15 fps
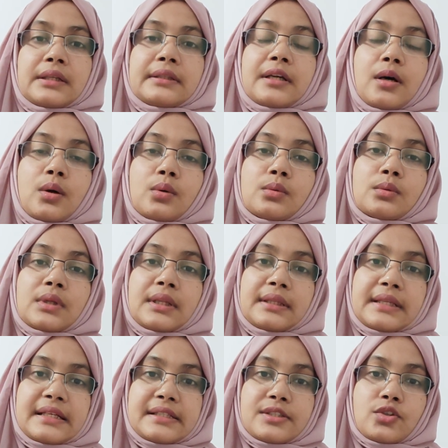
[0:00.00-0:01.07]
Now
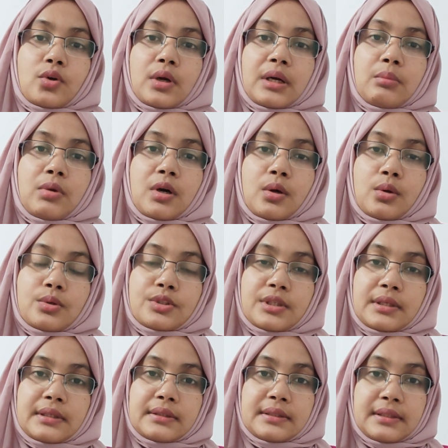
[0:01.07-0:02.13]
let's talk about
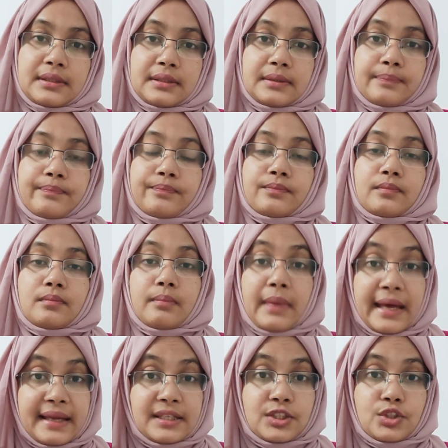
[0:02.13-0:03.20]
the
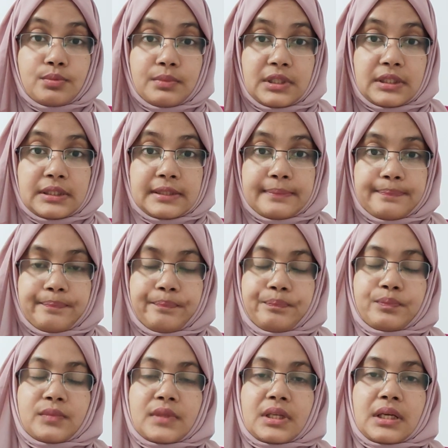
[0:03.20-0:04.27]
management.
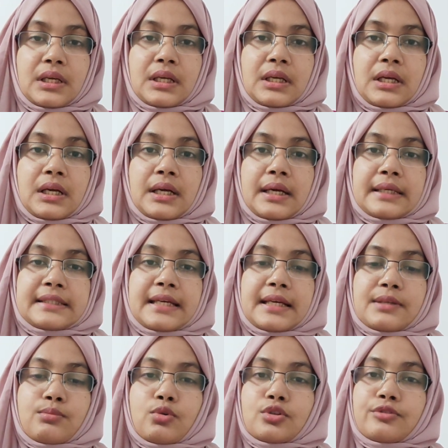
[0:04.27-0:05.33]
It
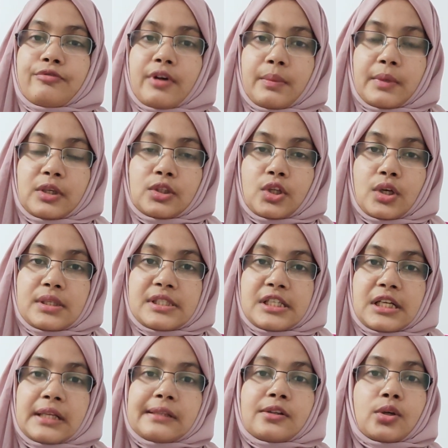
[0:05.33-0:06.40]
has both
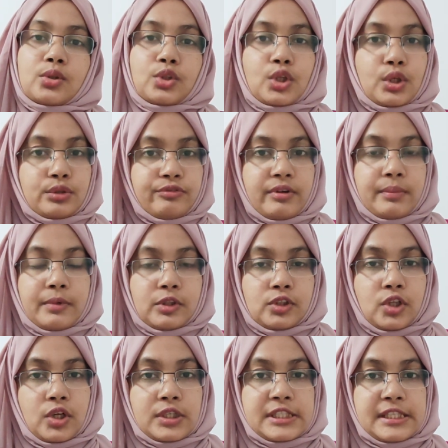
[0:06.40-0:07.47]
pharmacological and
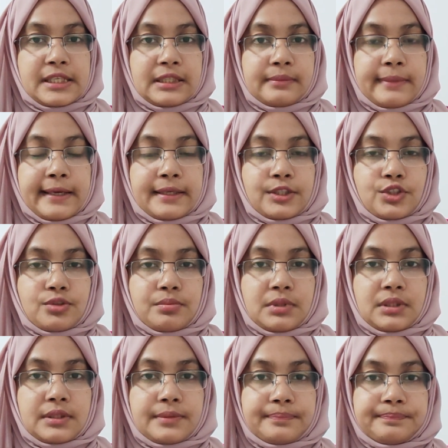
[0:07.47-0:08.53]
non-pharmacological
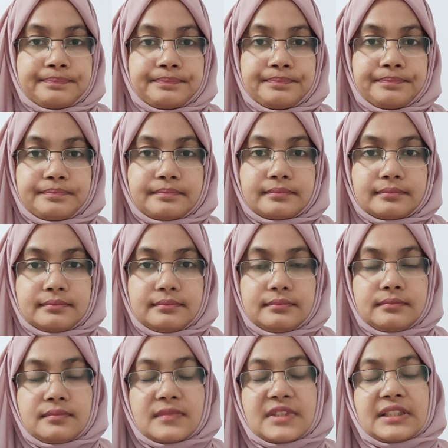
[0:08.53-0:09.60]
management.
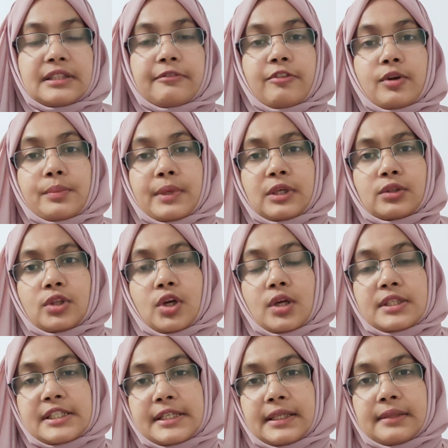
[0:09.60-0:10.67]
In the
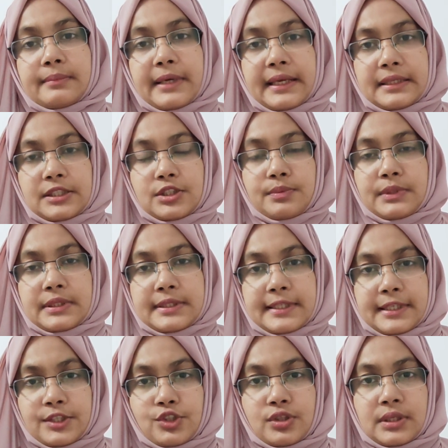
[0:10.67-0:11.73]
pharmacological management
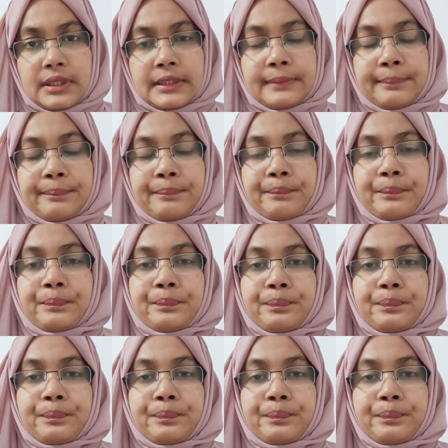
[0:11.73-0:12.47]
section,